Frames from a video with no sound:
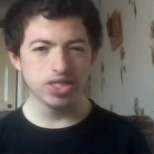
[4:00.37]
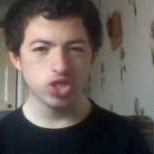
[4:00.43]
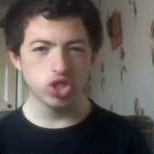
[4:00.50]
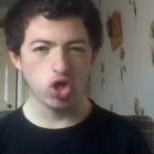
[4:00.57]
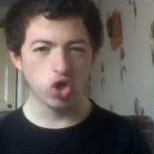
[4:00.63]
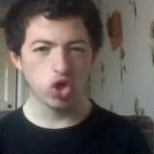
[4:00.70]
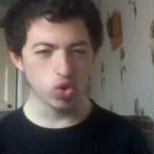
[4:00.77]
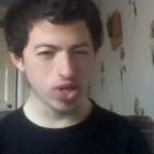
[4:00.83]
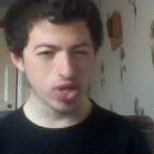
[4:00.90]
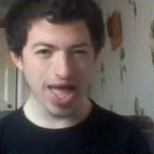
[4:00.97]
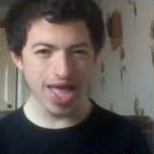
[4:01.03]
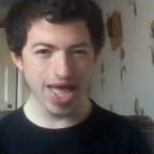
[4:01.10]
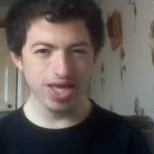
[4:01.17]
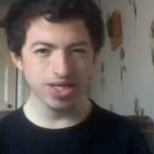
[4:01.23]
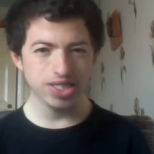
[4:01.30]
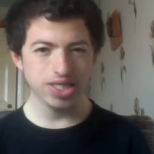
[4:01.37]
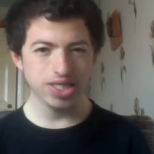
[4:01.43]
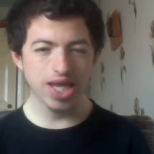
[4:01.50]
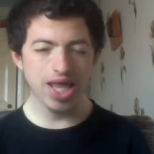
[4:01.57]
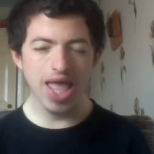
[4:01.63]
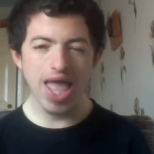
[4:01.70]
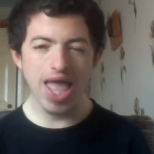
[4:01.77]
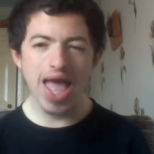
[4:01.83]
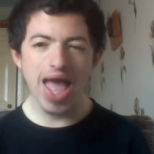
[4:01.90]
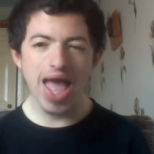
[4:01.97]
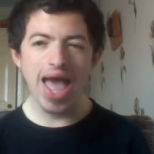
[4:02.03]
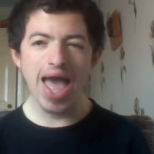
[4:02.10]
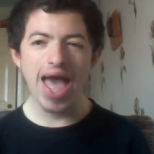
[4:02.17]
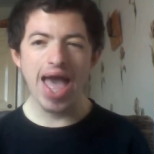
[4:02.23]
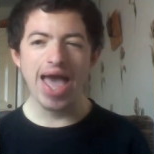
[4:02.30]
to look at,
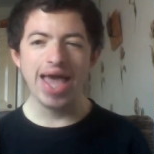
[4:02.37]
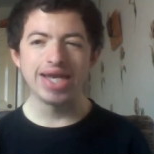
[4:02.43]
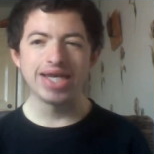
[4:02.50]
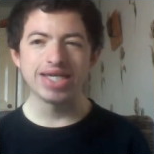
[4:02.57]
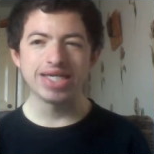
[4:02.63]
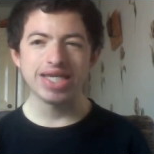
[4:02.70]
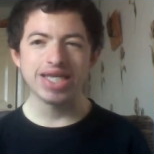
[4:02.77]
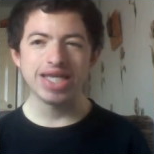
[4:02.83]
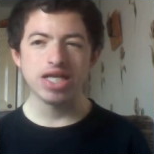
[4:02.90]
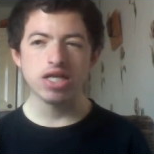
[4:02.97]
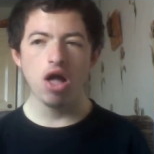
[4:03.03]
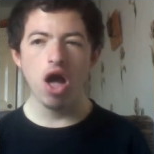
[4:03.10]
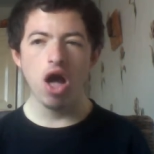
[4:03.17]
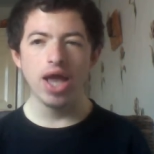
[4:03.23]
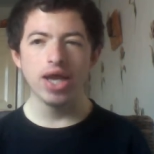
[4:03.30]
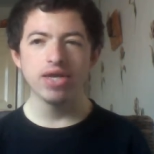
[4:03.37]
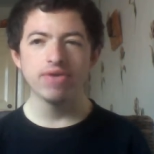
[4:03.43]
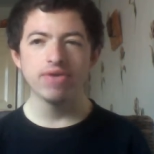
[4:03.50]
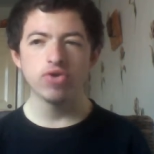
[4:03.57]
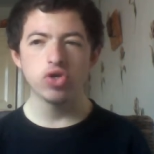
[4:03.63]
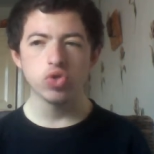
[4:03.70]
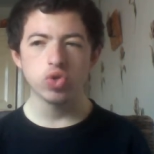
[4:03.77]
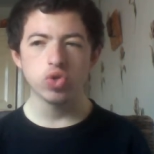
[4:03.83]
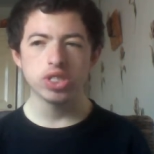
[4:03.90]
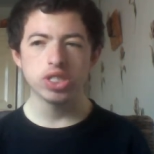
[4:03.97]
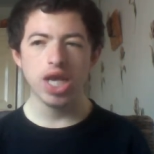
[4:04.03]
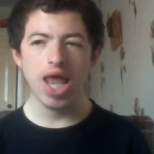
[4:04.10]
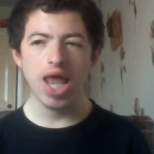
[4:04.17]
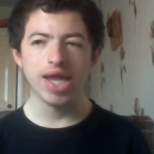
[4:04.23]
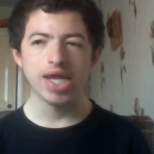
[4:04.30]
and it kind of looks
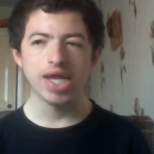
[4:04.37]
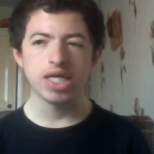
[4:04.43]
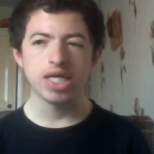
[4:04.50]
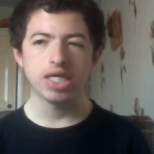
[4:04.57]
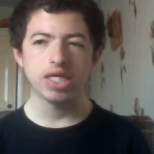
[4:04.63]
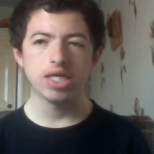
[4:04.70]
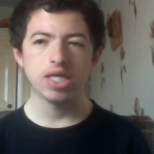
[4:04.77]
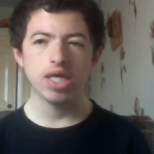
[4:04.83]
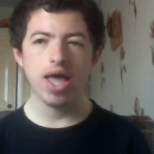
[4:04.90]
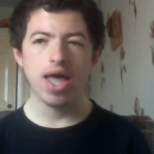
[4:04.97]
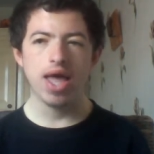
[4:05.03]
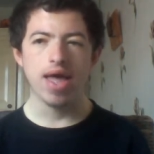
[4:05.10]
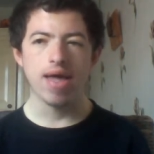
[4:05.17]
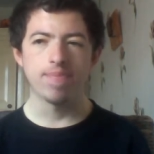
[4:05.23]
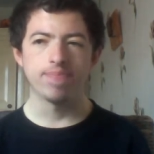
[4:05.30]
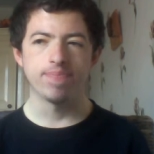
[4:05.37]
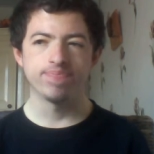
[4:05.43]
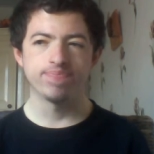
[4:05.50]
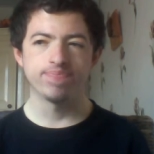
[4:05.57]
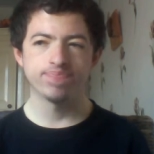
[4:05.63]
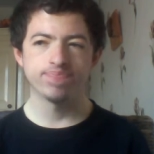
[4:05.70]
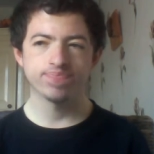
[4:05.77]
like um,